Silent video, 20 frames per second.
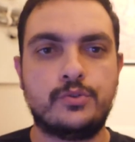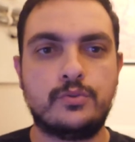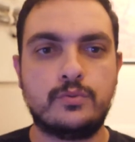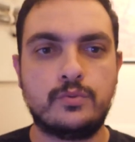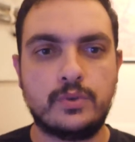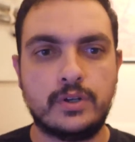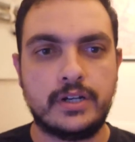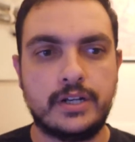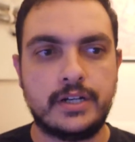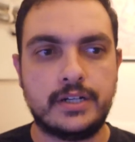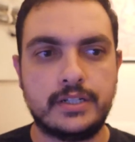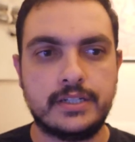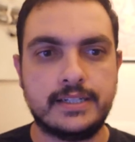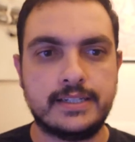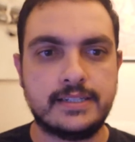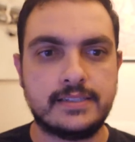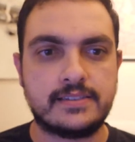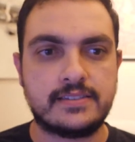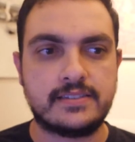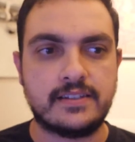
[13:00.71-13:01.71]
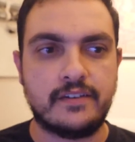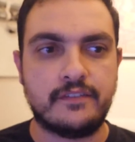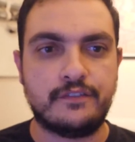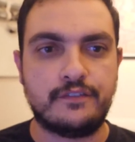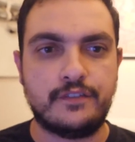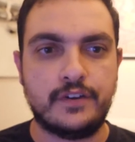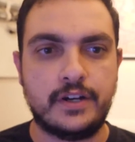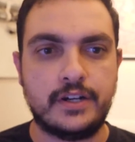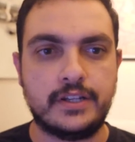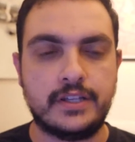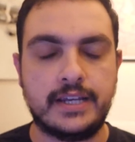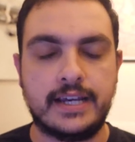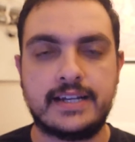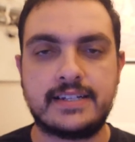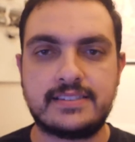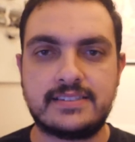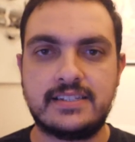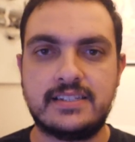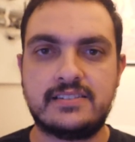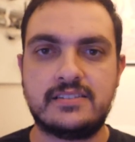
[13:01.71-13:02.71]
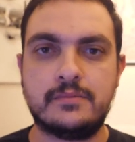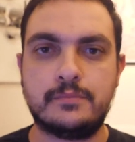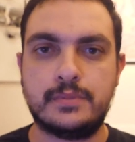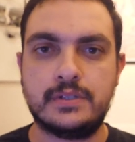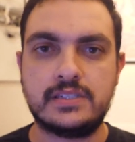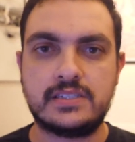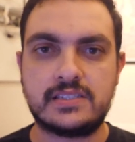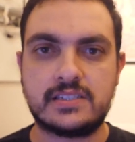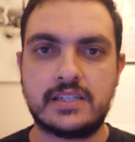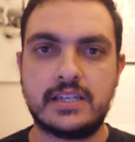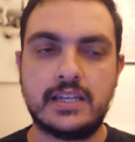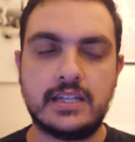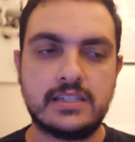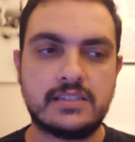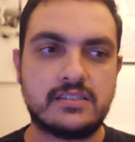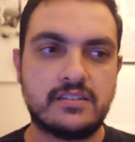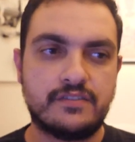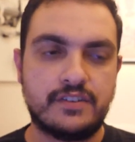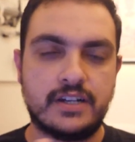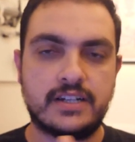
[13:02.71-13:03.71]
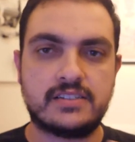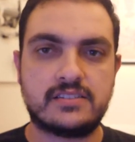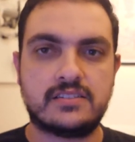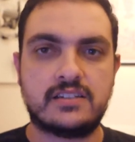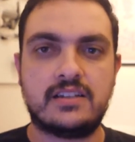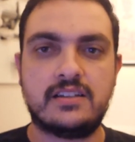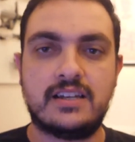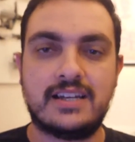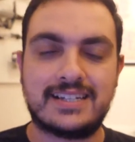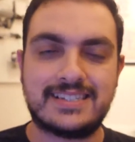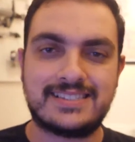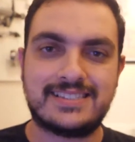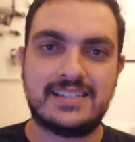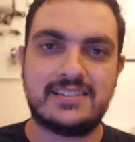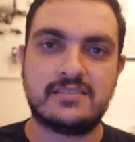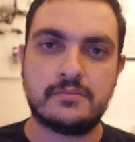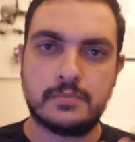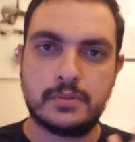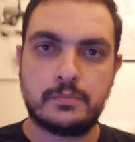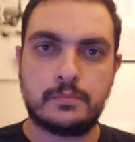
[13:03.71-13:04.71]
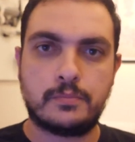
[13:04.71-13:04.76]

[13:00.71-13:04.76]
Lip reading: where it's a very accessible skill, it's a very accessible